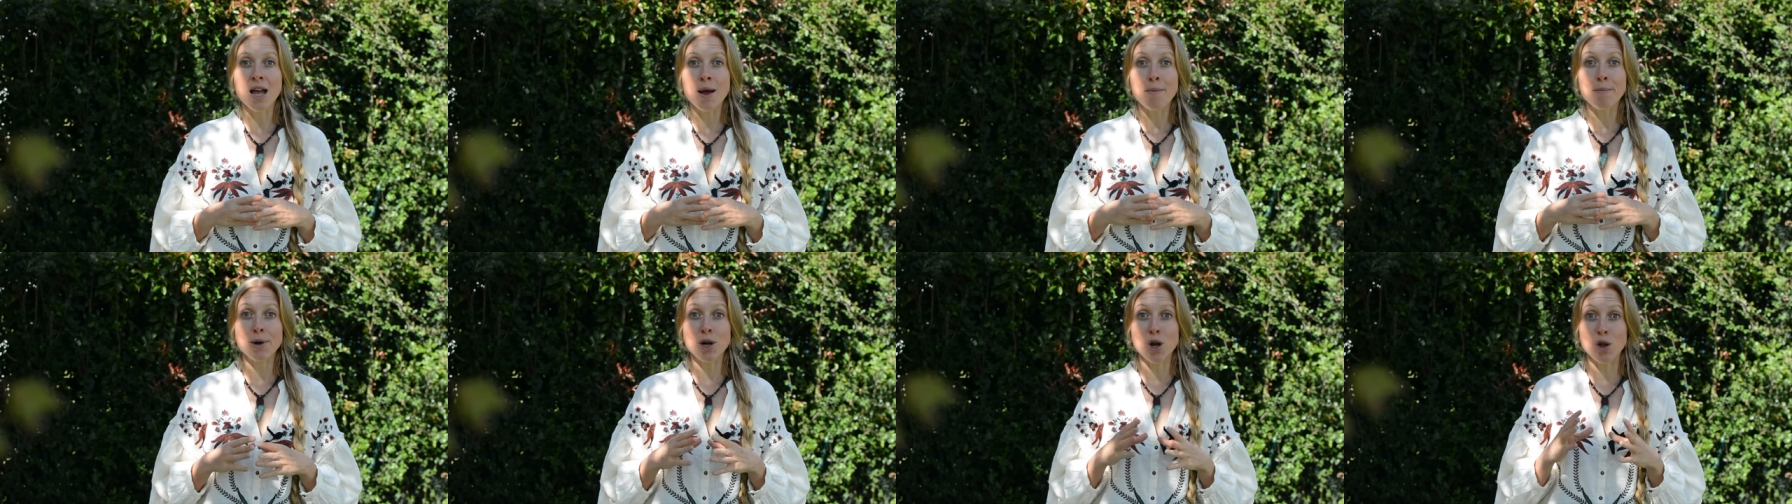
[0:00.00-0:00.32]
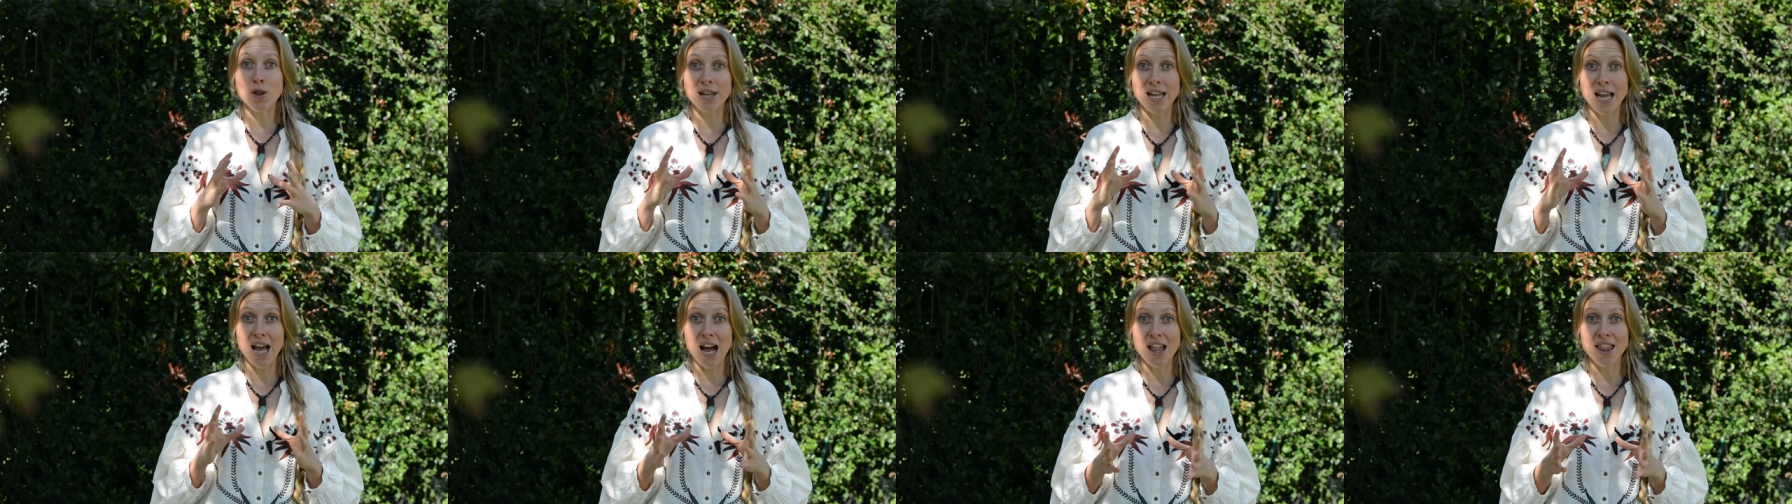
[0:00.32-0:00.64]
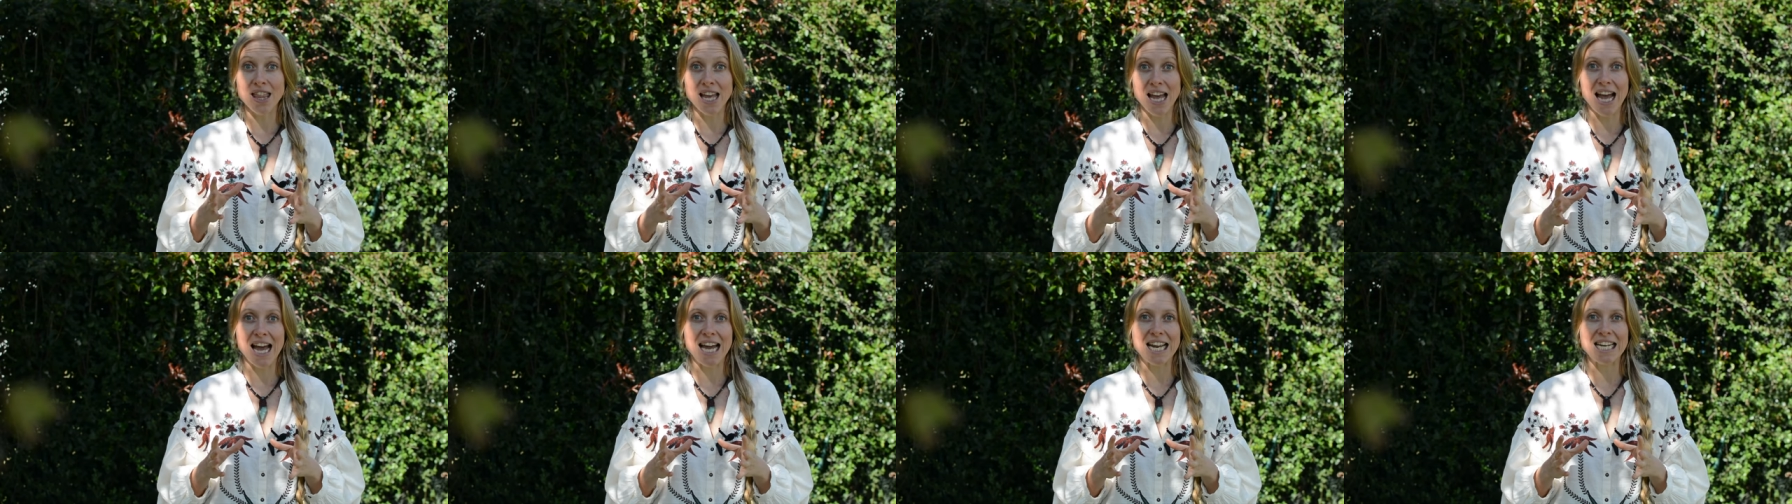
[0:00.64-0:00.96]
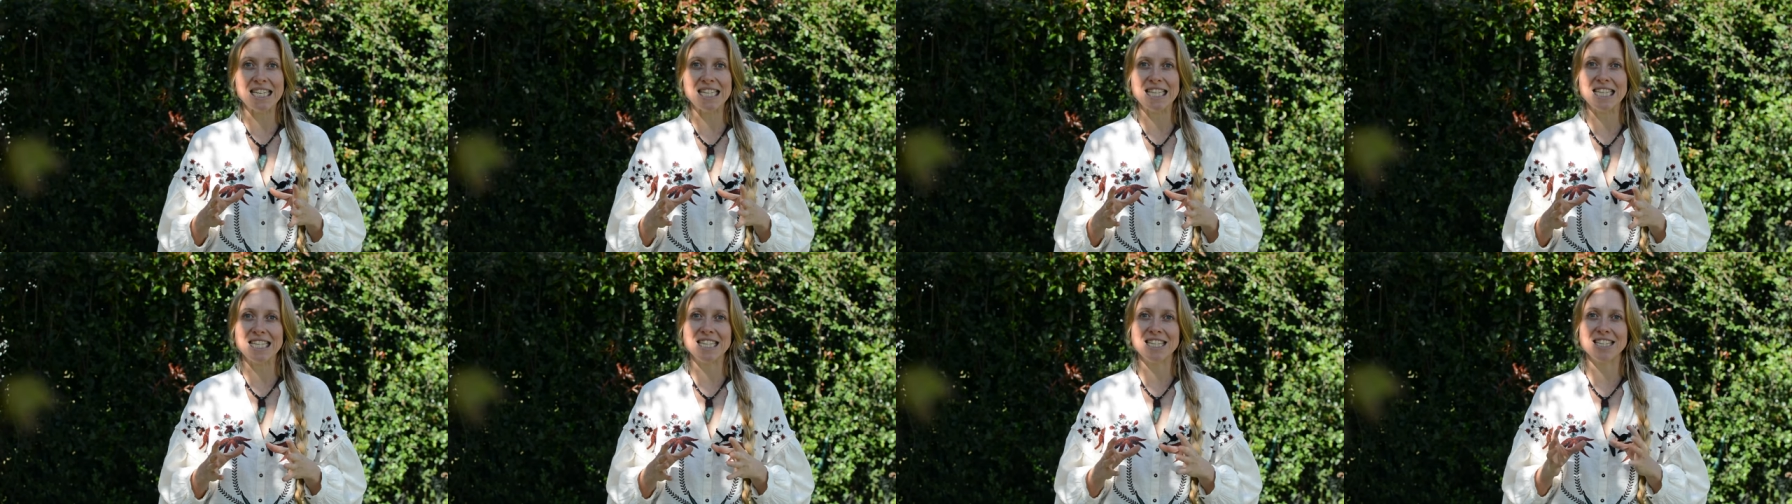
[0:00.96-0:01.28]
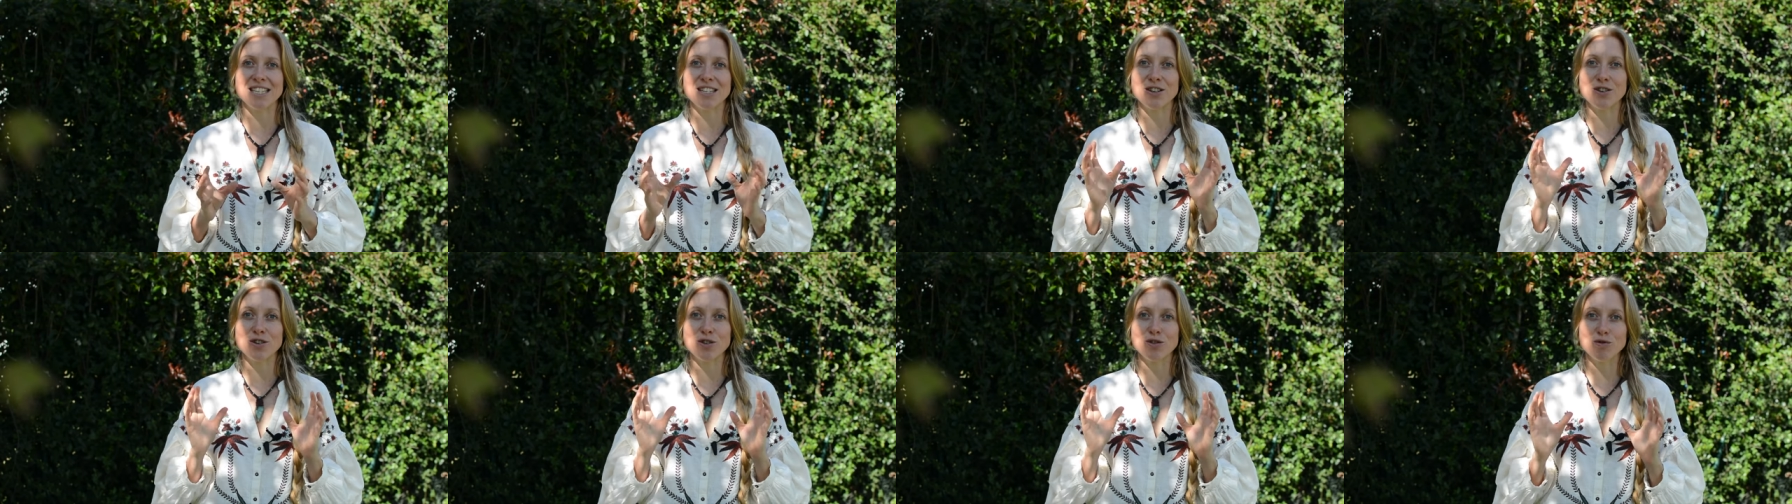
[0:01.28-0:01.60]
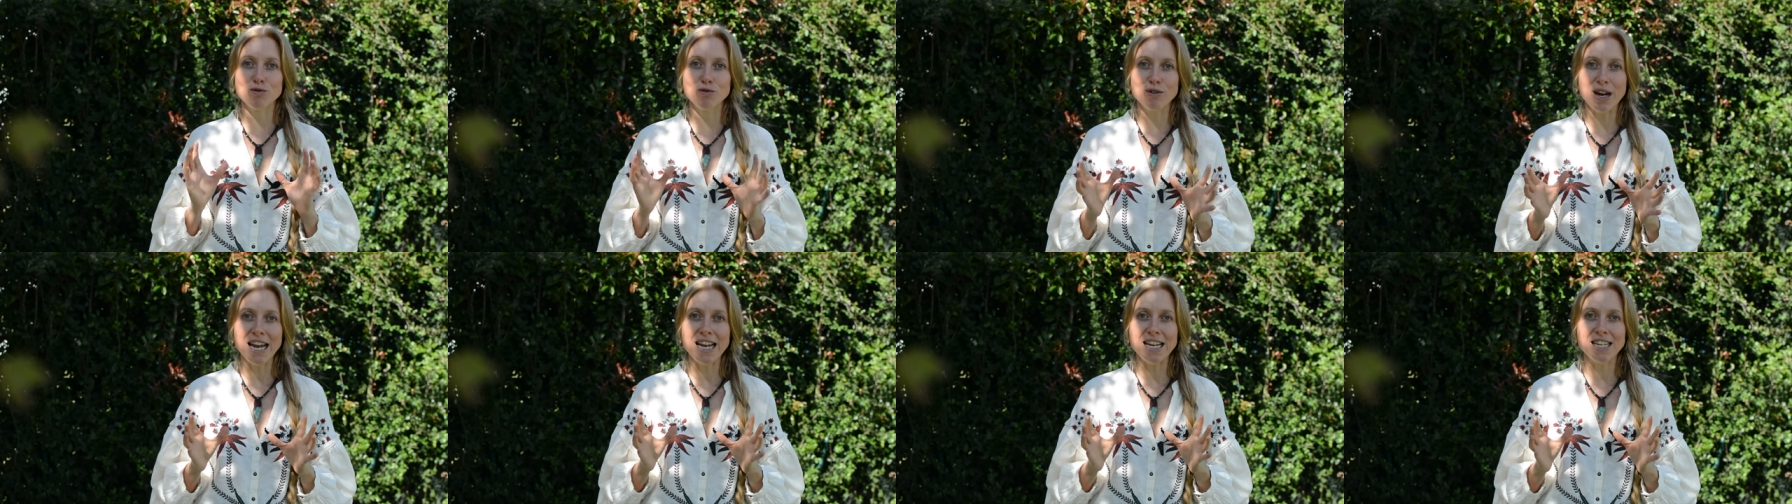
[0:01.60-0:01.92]
But on the other hand, this is a
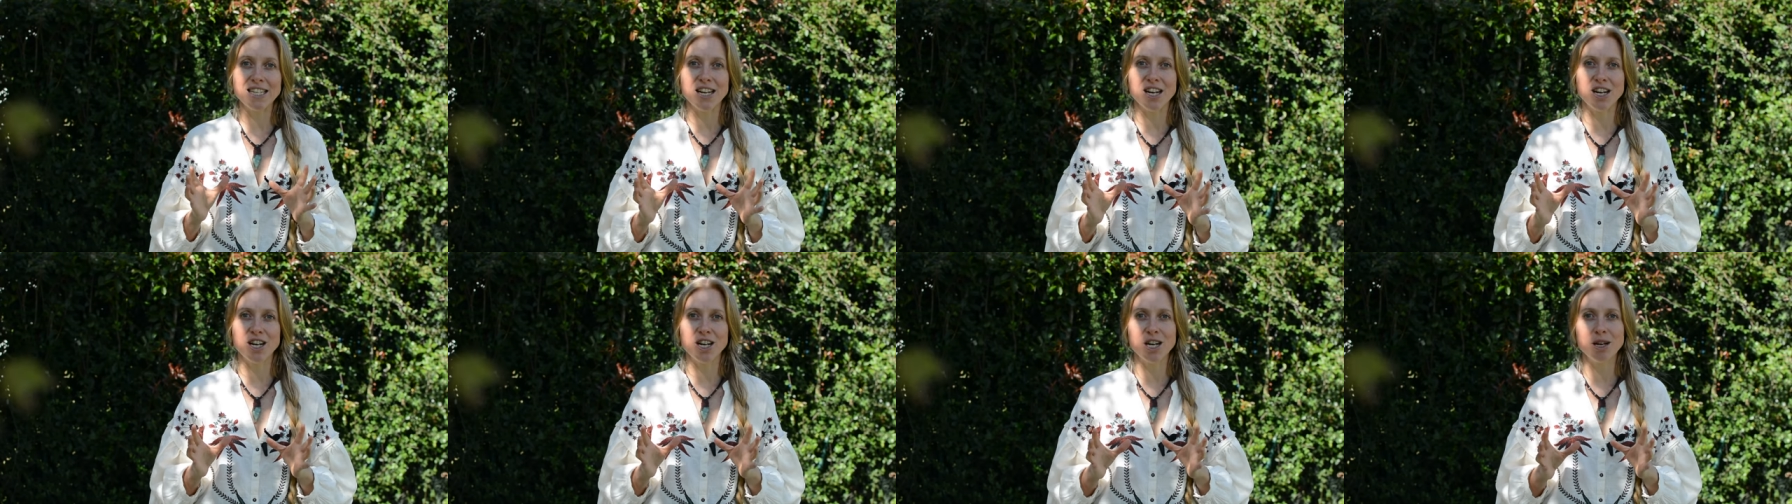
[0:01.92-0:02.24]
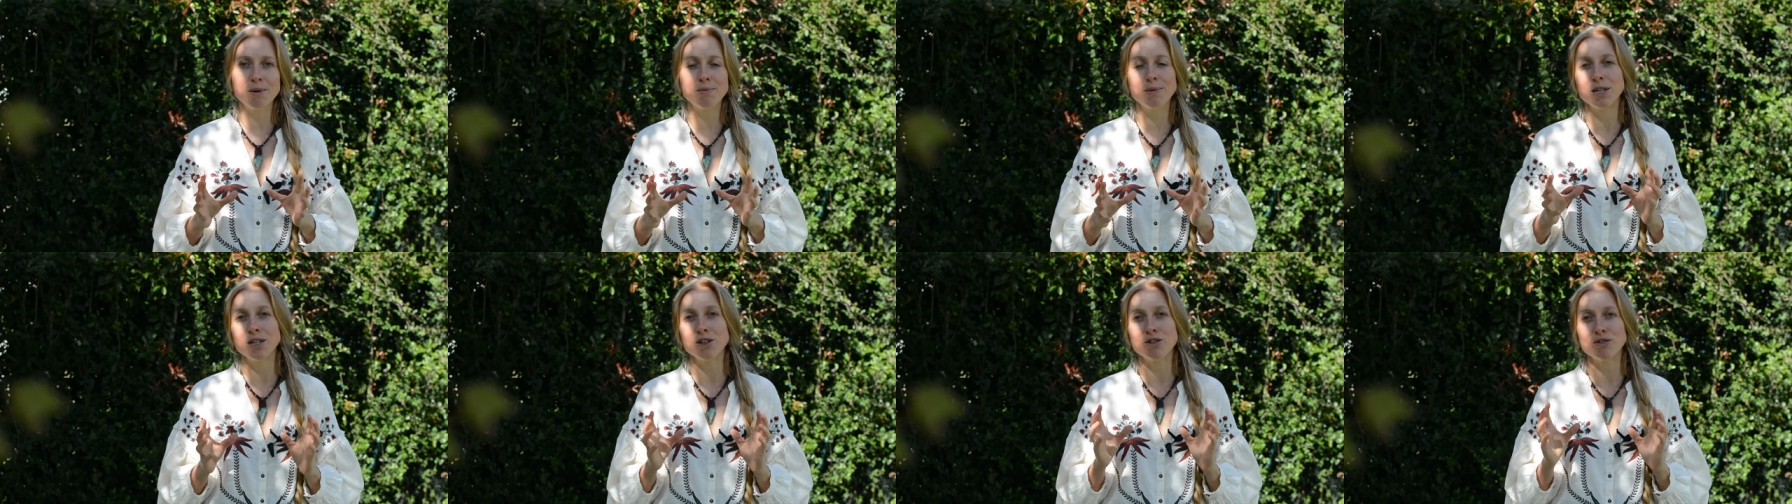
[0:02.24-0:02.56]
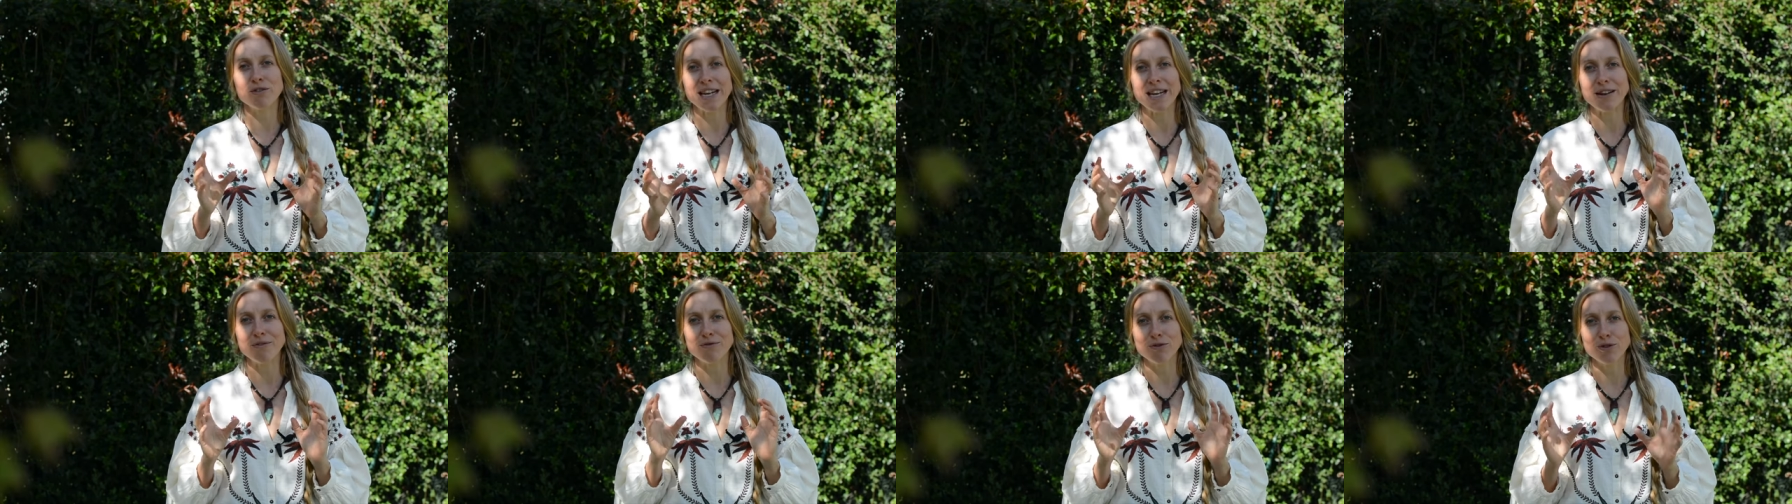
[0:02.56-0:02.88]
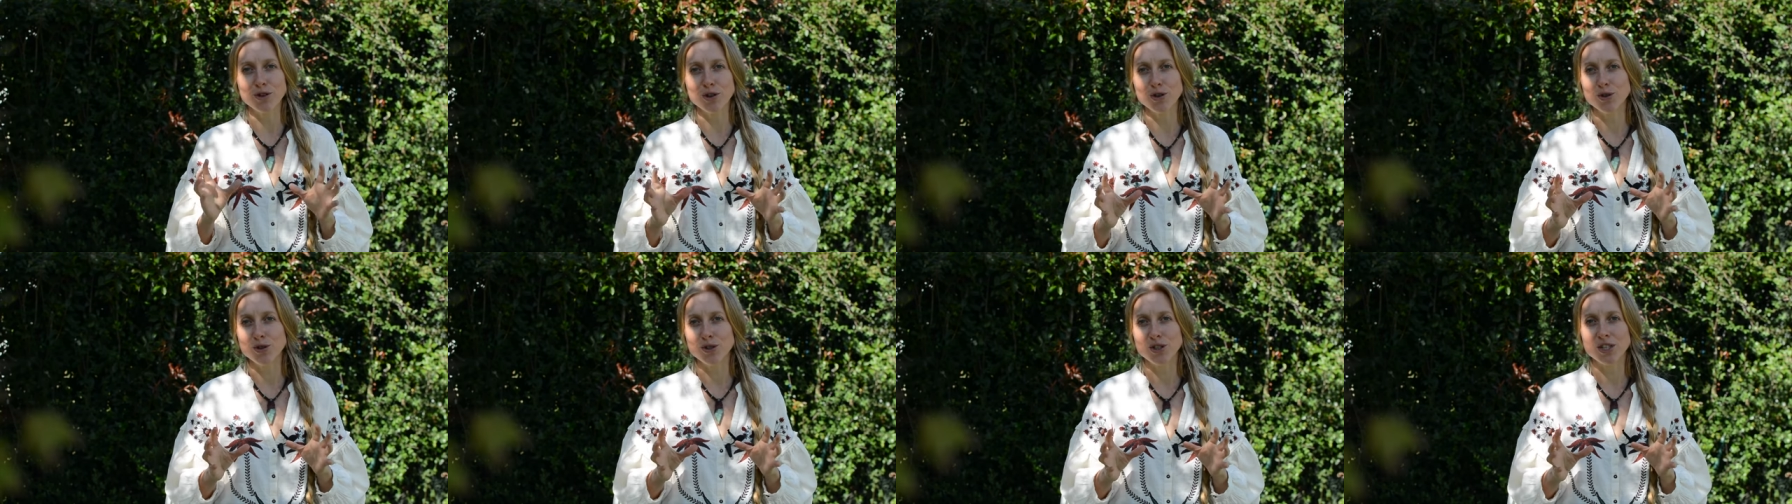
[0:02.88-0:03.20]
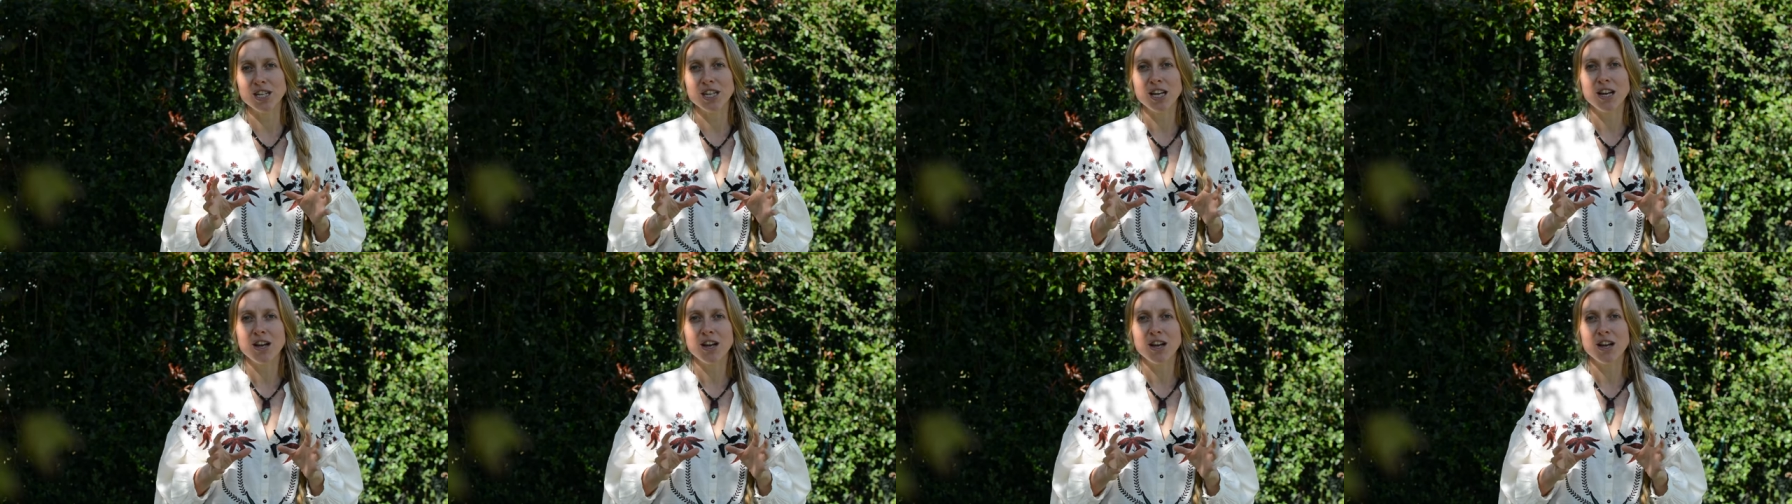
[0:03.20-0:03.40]
great herb and great root